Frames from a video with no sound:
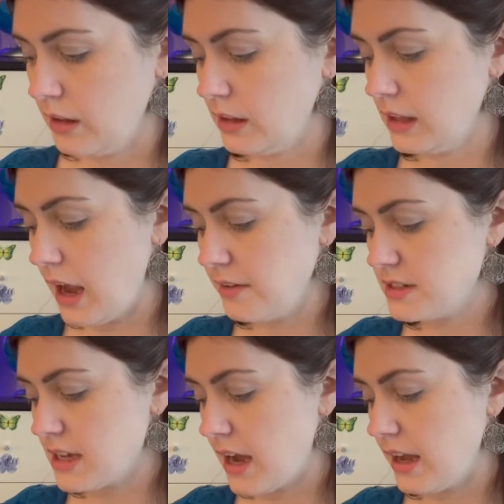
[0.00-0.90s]
life
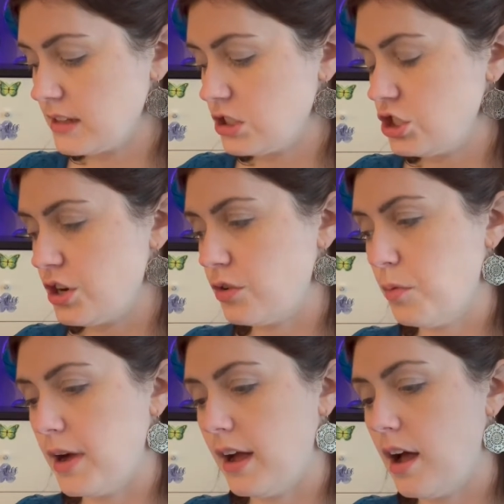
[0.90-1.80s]
science, general
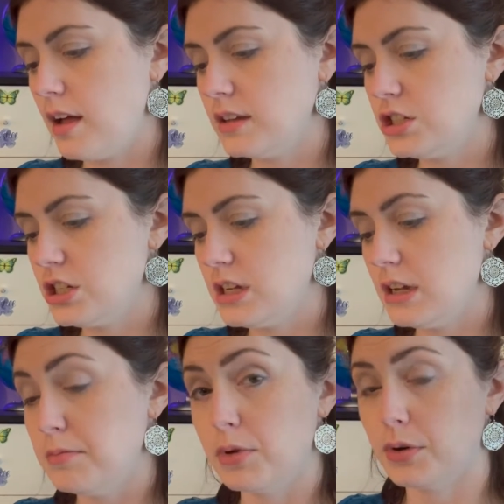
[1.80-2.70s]

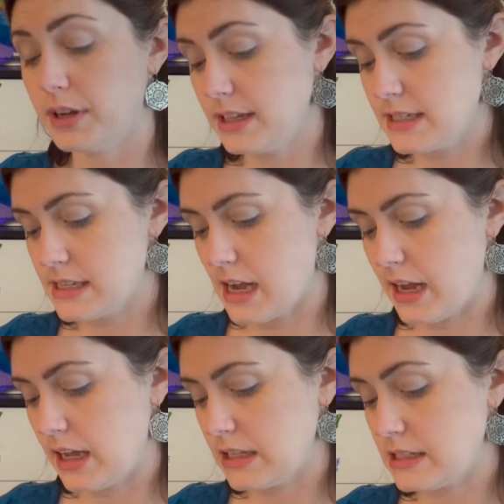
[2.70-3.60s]
biology, marine
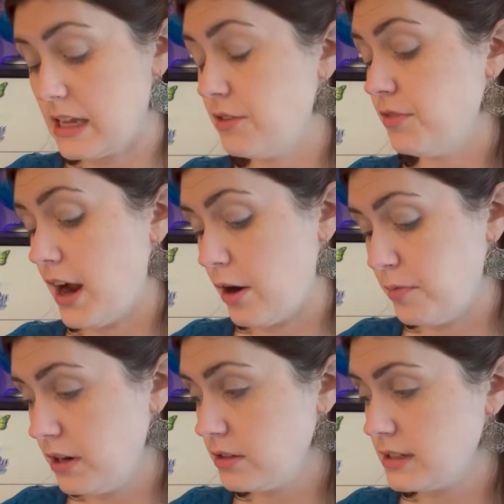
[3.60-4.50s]
science,
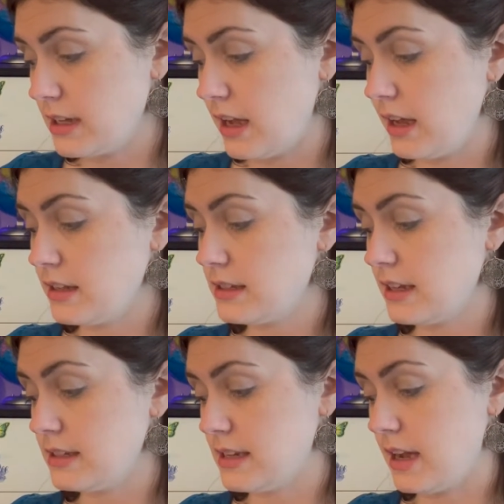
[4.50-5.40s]
environmental science,
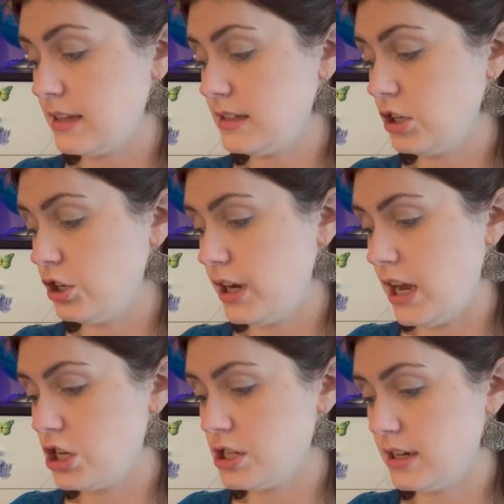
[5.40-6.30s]
and science and
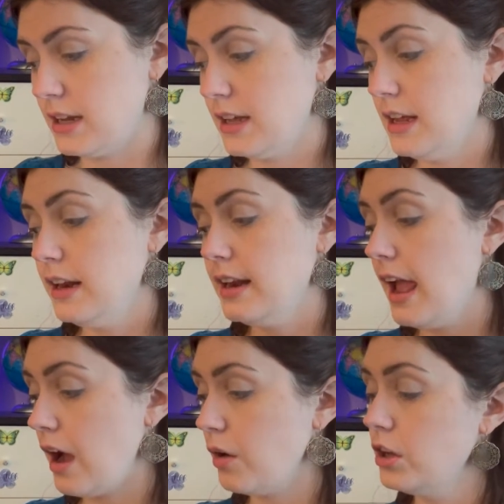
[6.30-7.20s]
creation.
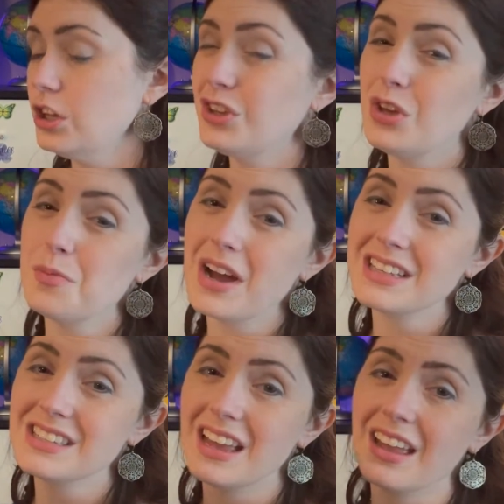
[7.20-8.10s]
Now, you
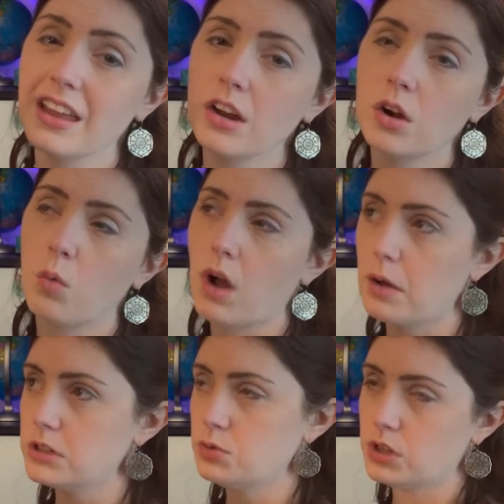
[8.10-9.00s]
might say, Kira,
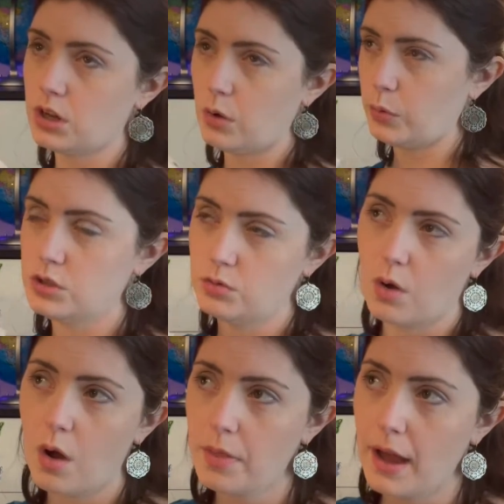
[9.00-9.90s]
why would you want to go do
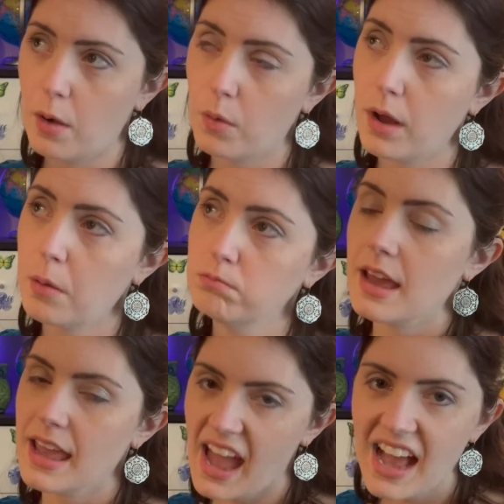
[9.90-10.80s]
all that? Well,
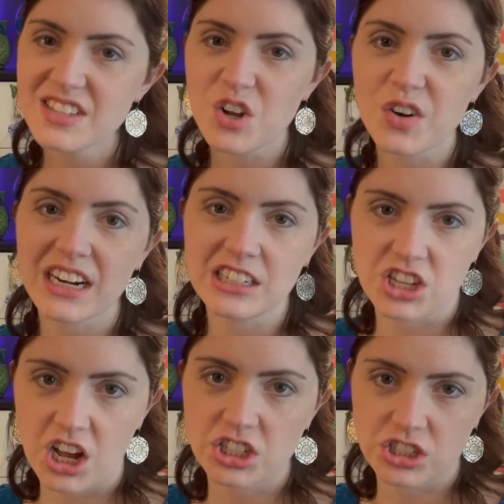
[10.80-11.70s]
he has already
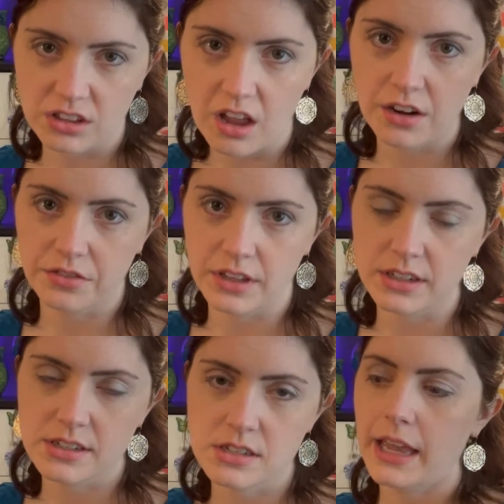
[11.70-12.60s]
touched a lot of
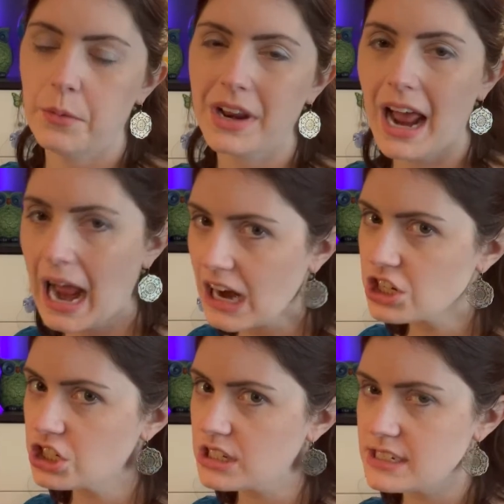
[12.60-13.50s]
this. It would
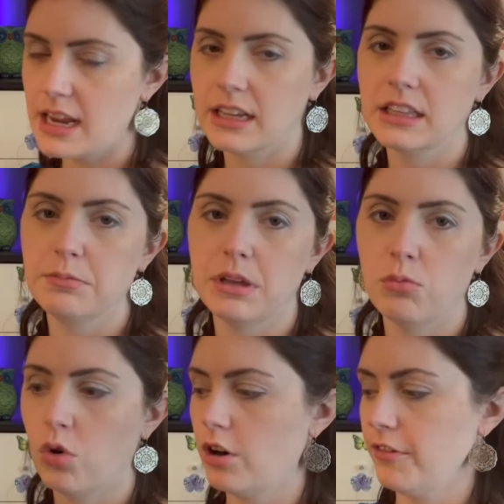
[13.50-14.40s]
actually technically be
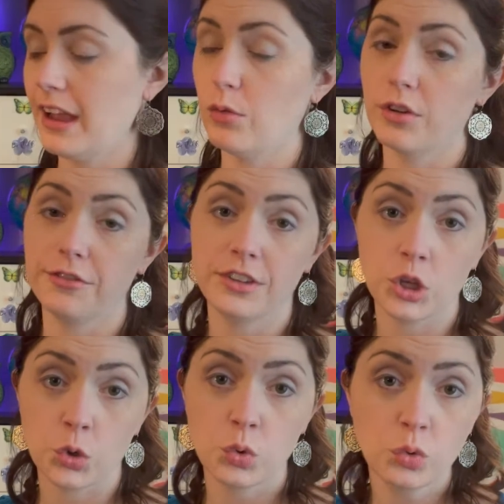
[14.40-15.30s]
more of a
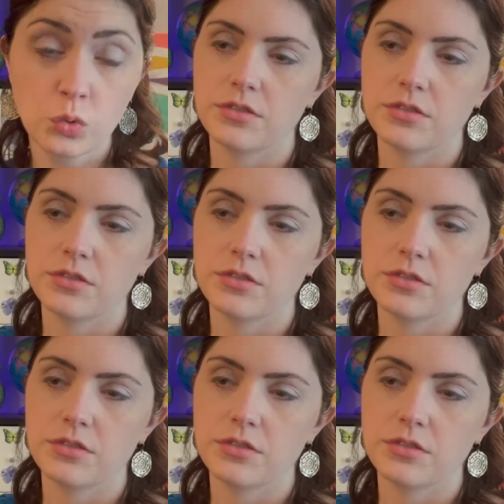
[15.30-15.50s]
review